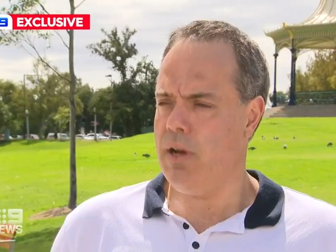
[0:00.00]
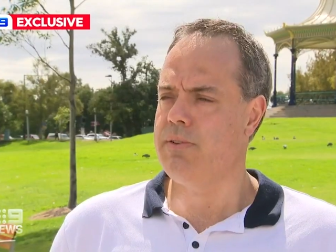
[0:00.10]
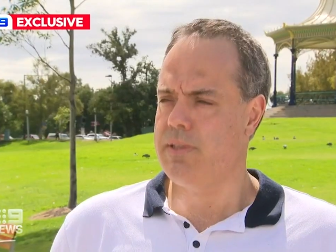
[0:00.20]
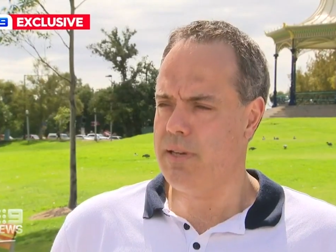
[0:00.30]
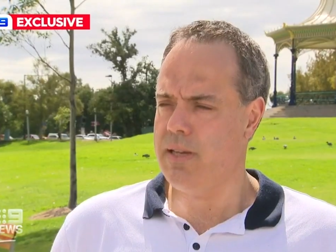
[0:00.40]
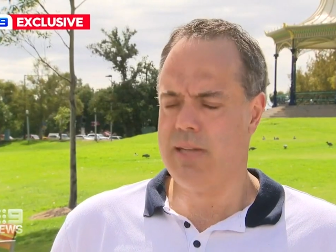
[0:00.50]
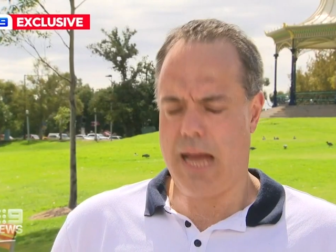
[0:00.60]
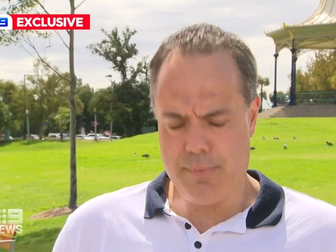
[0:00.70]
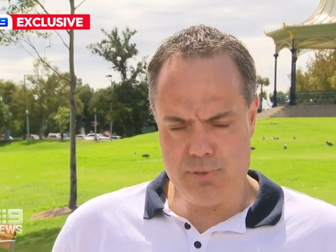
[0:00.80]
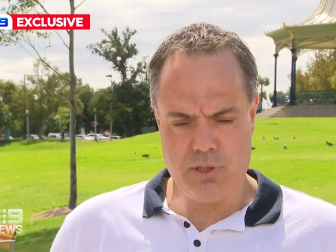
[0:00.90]
lives. It's
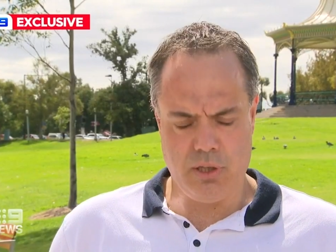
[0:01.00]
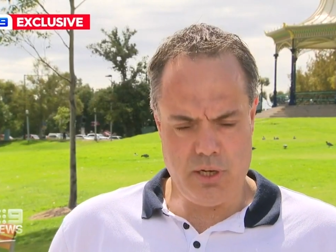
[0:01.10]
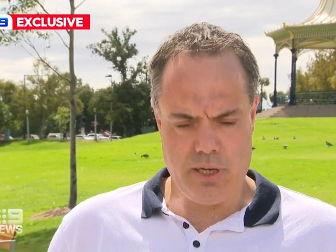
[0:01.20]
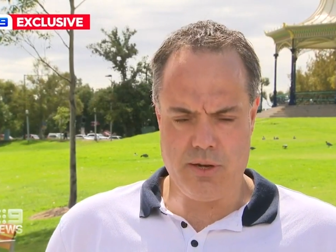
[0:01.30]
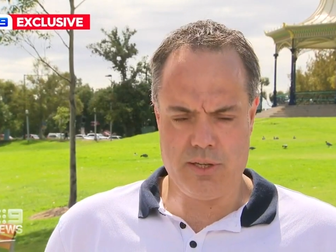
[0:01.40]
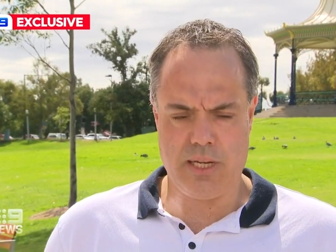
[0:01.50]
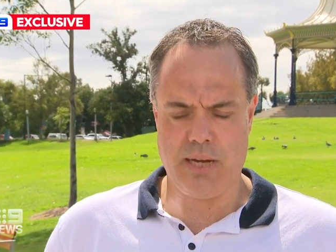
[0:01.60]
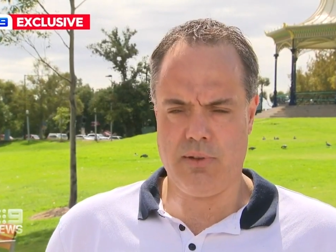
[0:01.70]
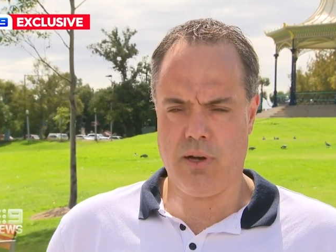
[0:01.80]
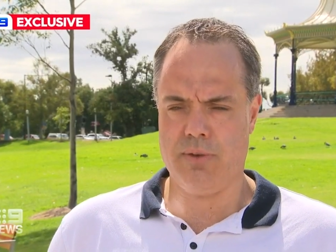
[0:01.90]
absolutely going to
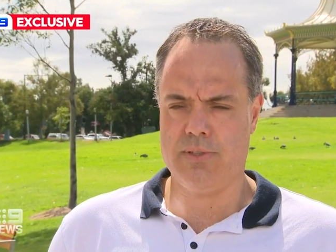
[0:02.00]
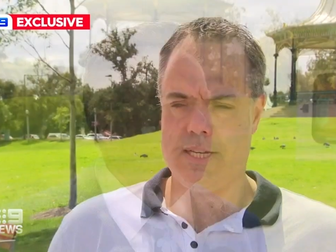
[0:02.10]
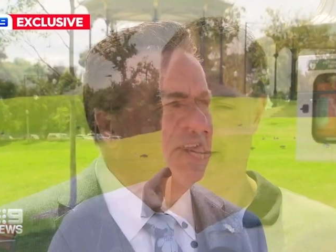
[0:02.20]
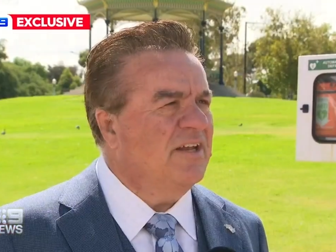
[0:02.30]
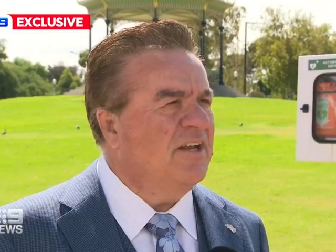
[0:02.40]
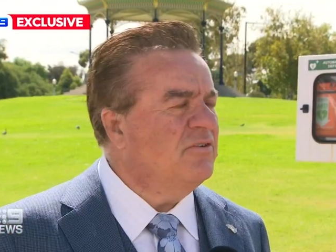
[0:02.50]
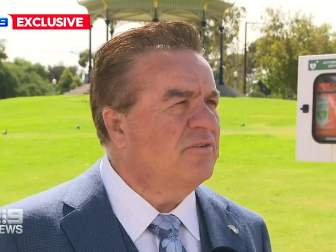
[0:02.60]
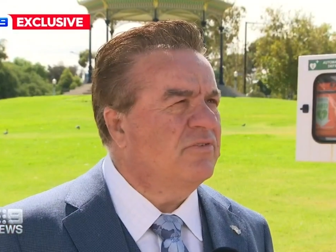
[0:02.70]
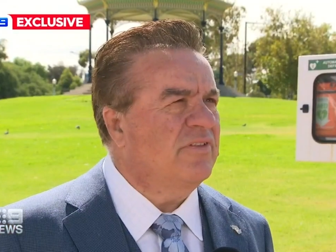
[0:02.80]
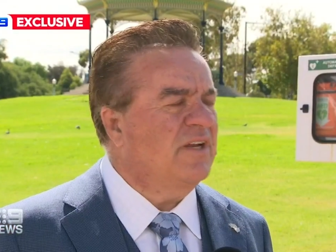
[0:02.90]
save lives. They're no
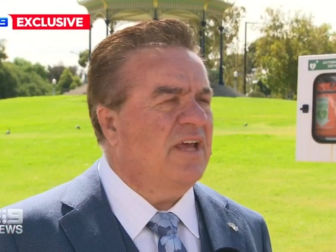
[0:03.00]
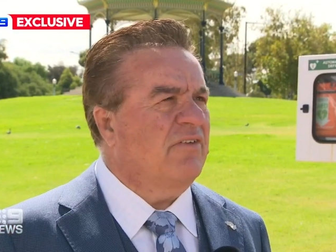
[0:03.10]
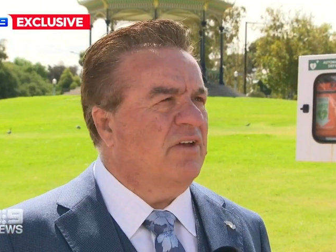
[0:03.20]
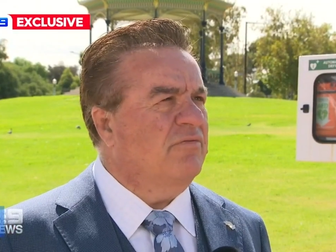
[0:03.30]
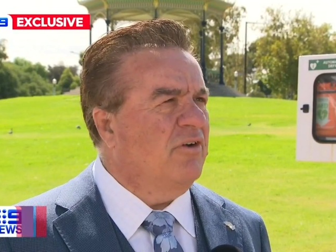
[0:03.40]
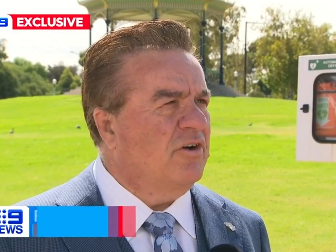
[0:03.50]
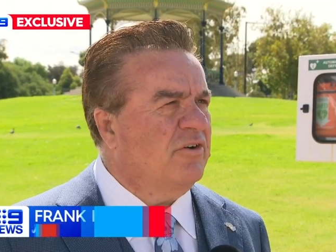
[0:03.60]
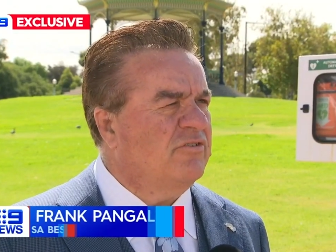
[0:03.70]
different than having a fire